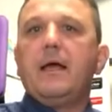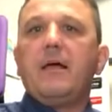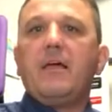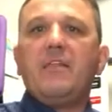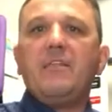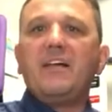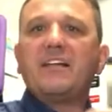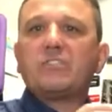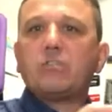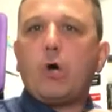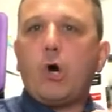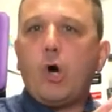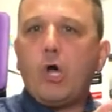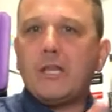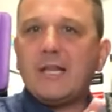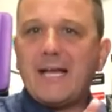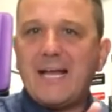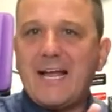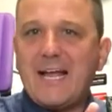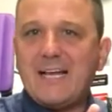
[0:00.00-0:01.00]
And that's
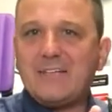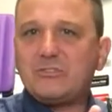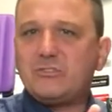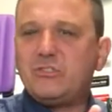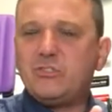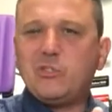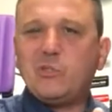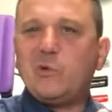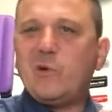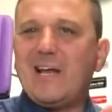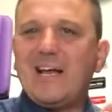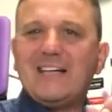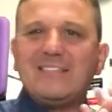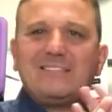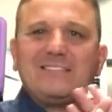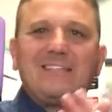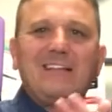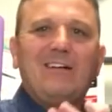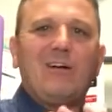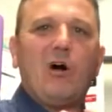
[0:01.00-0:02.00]
all it has to do. It
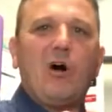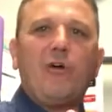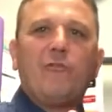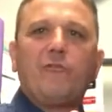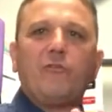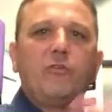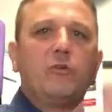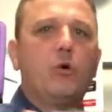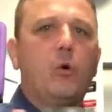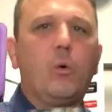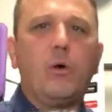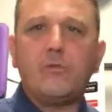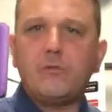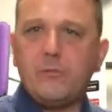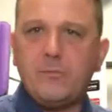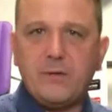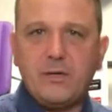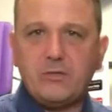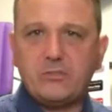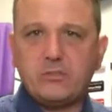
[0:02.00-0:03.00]
has to offer no
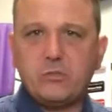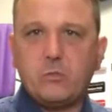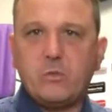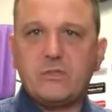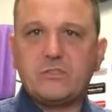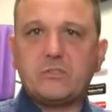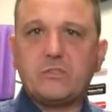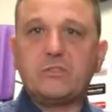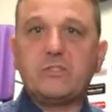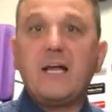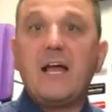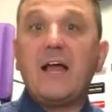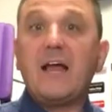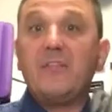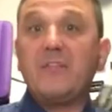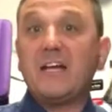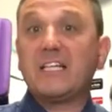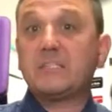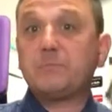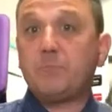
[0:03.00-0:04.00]
other bells and whistles,
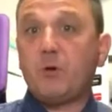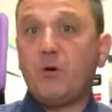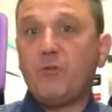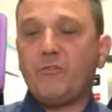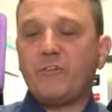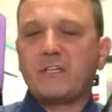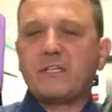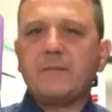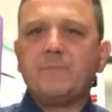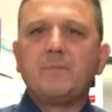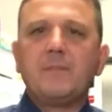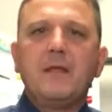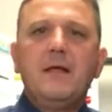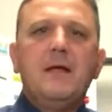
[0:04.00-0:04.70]
and that's perfect.